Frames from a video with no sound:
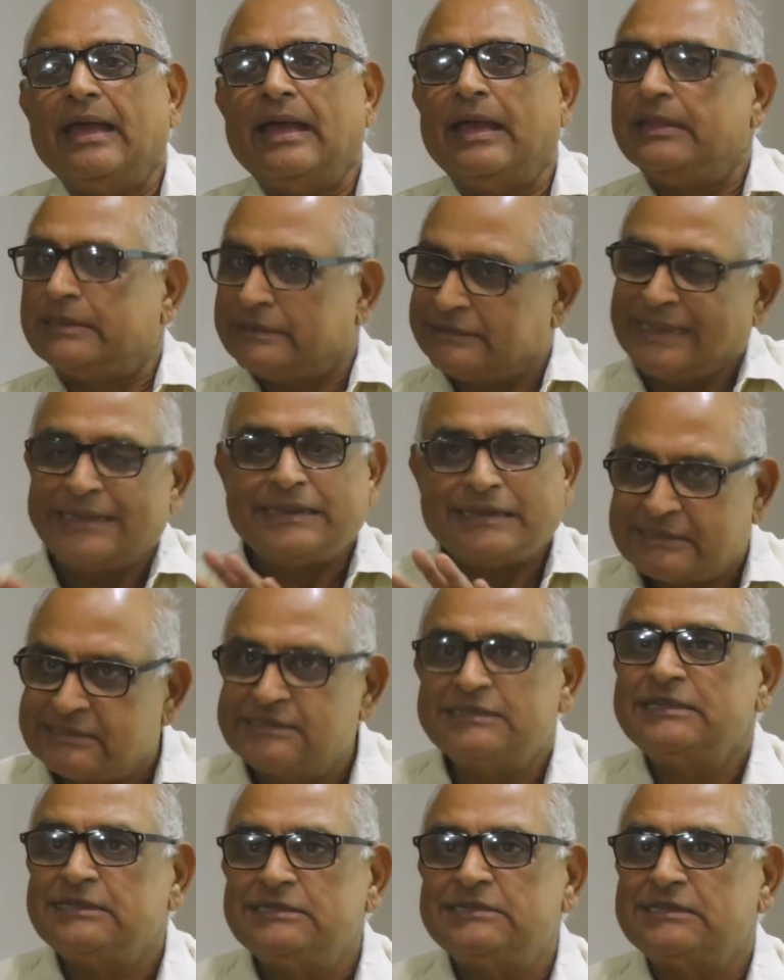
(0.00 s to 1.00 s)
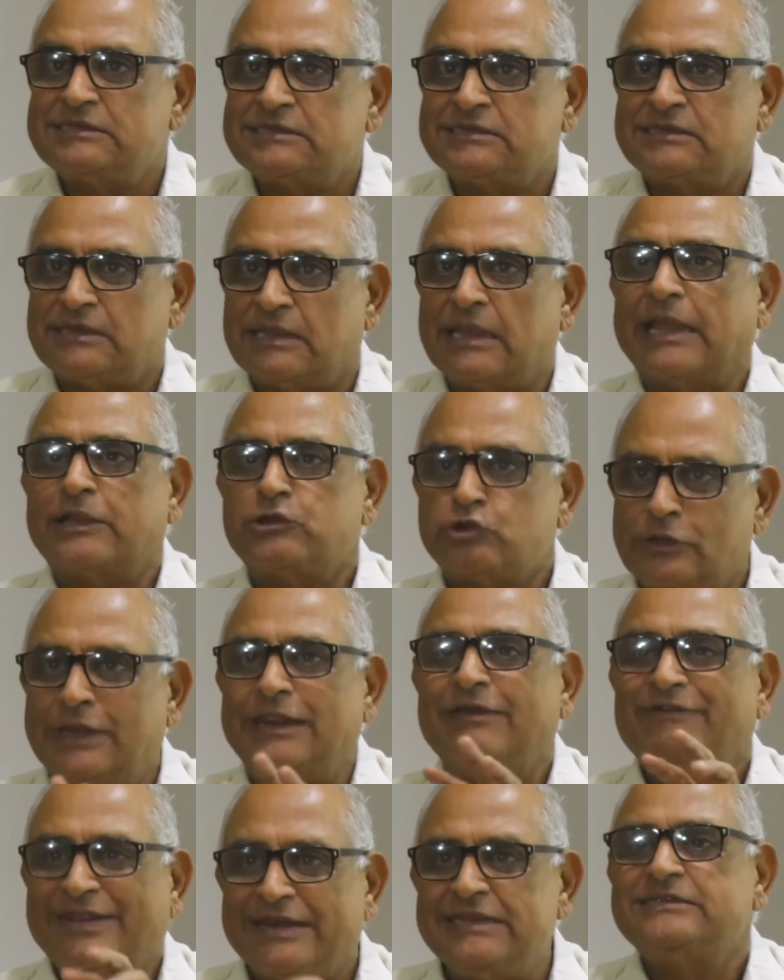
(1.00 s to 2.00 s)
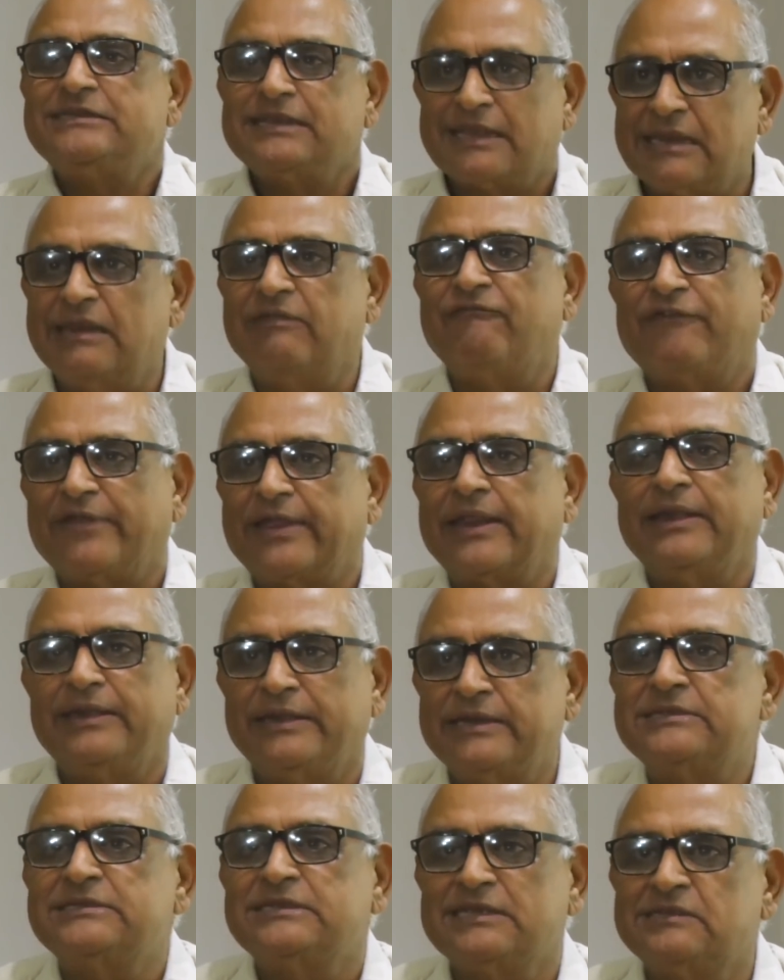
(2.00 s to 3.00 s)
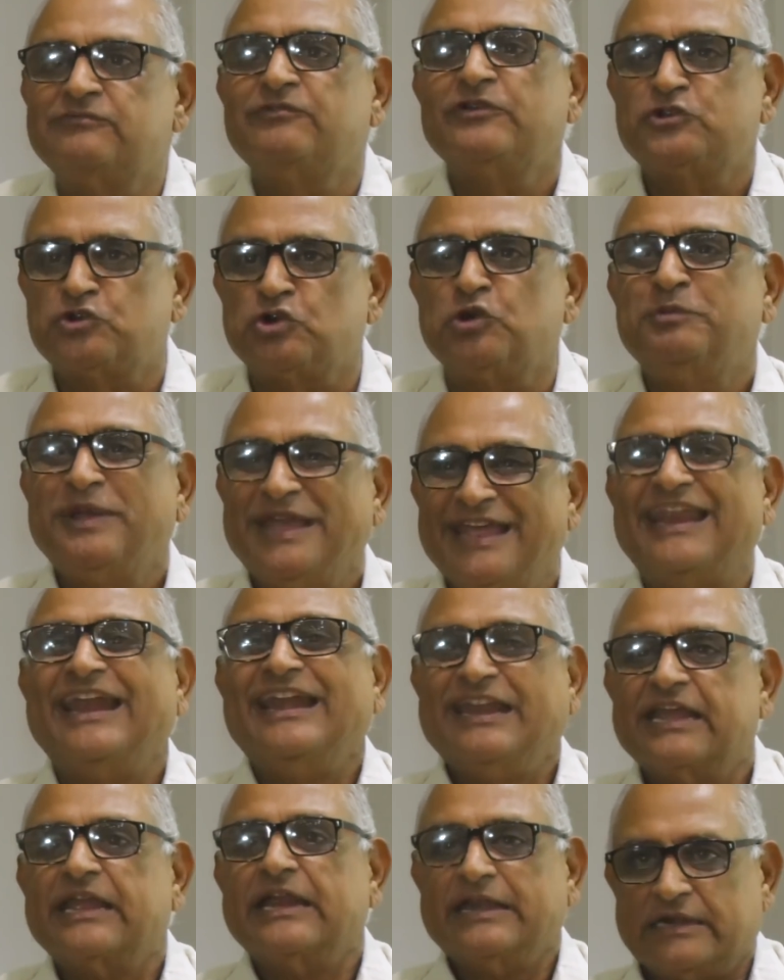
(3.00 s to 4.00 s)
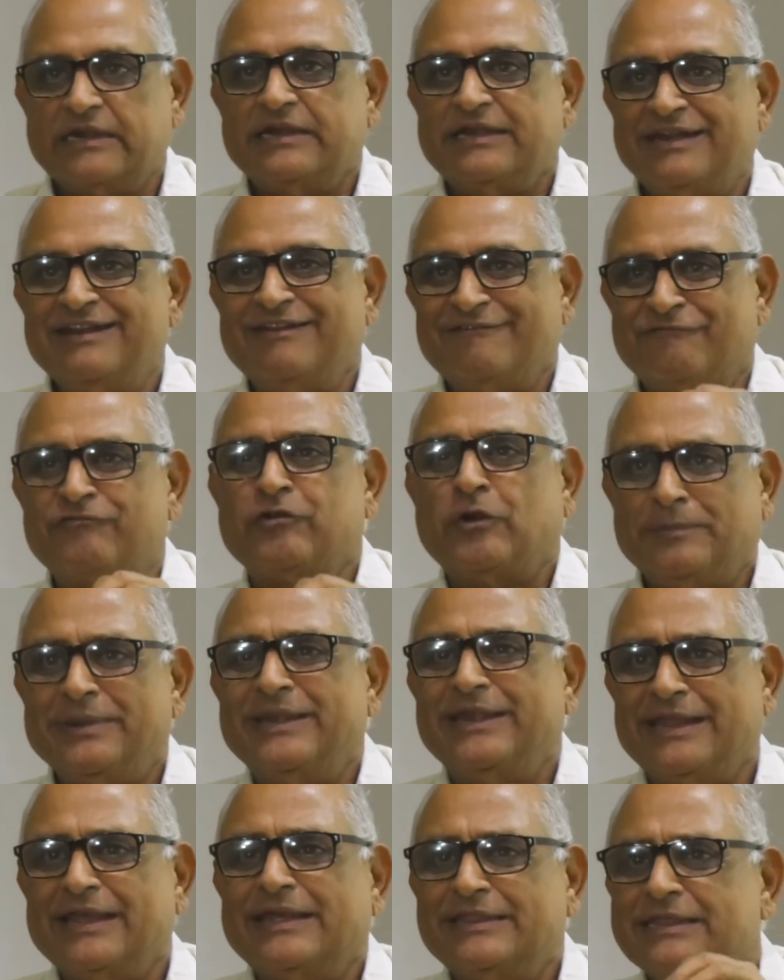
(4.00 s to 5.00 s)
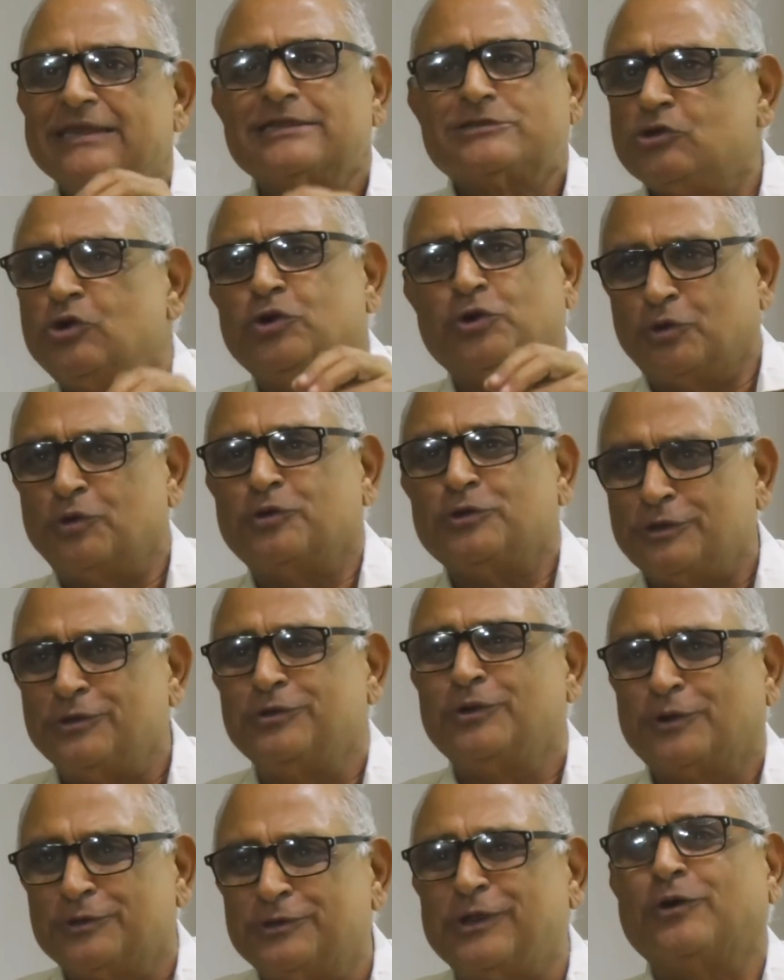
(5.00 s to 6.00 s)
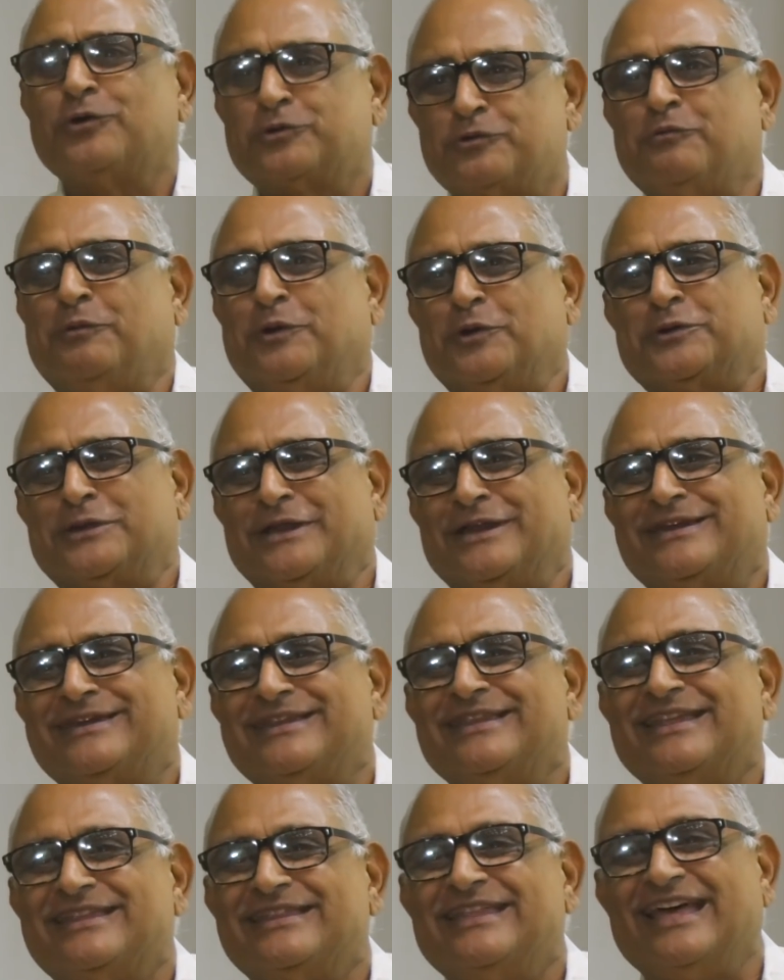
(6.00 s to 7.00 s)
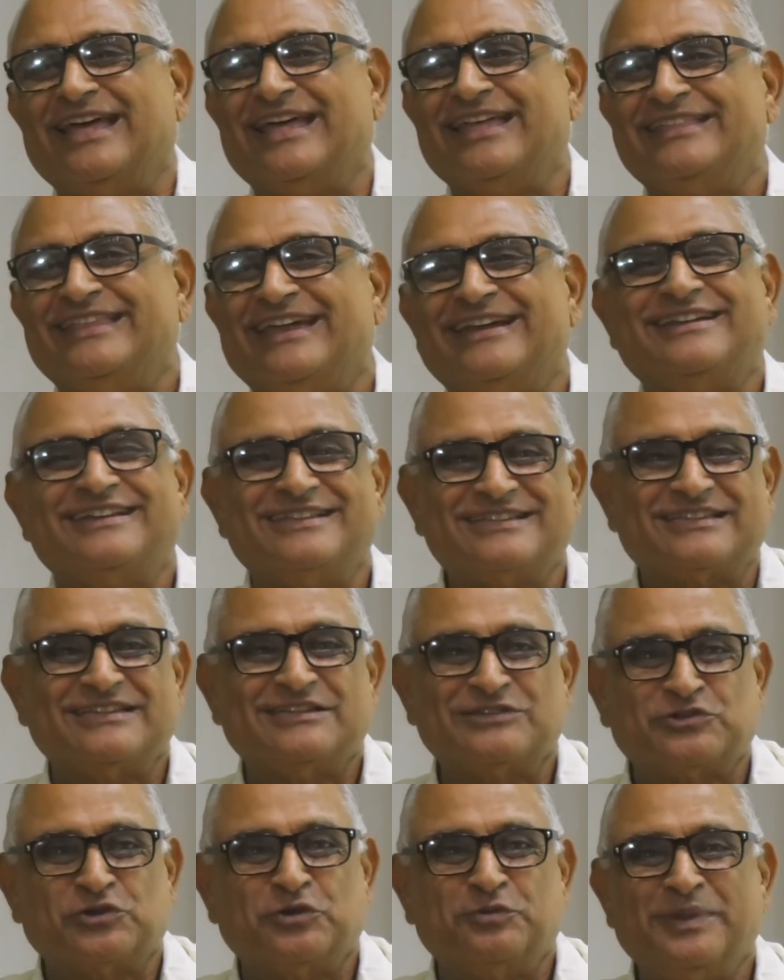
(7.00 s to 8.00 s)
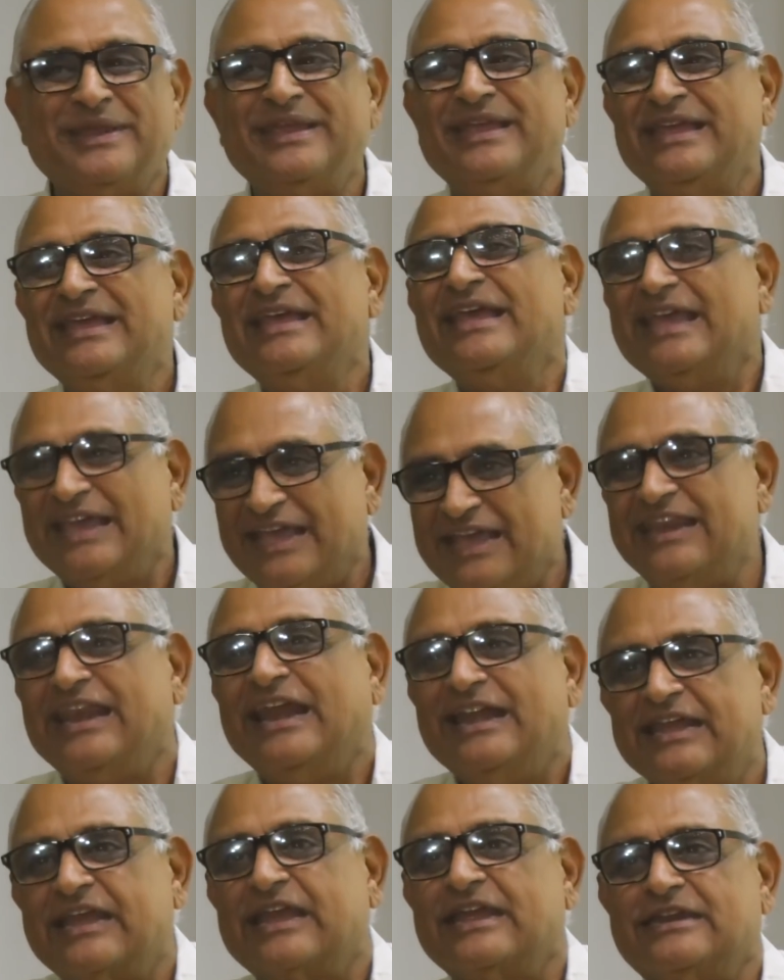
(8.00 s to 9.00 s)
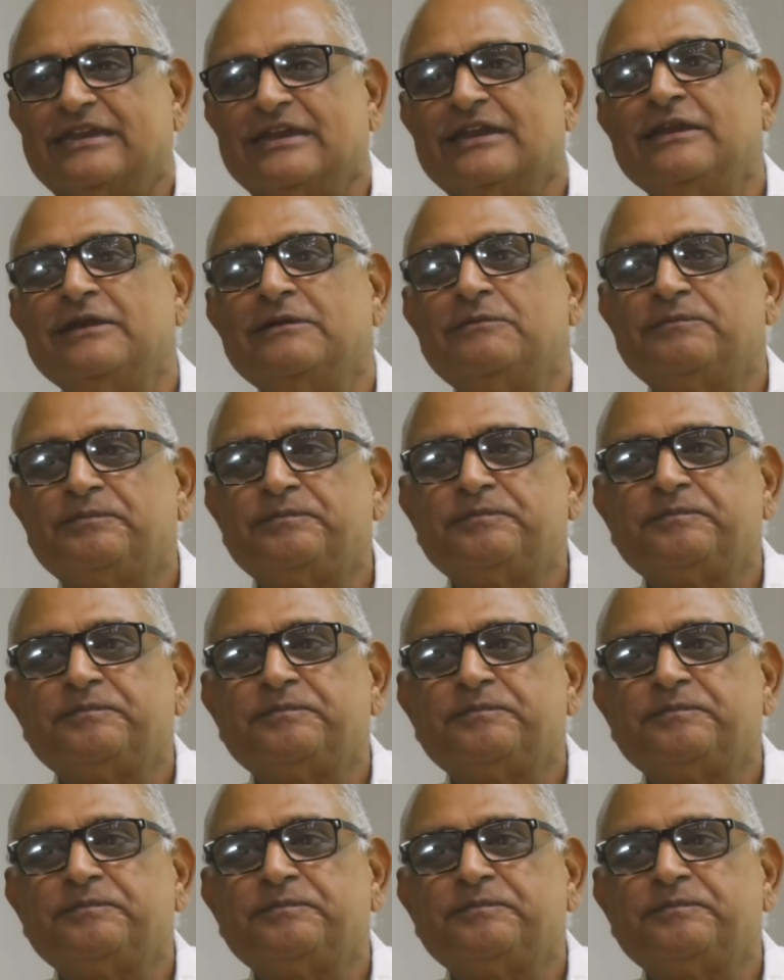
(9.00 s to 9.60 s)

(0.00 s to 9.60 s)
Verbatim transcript: Uh, that disease is actually a very significant disease which should be eradicated from India. There's no, no doubt about it that, the, that disease should be eradicated.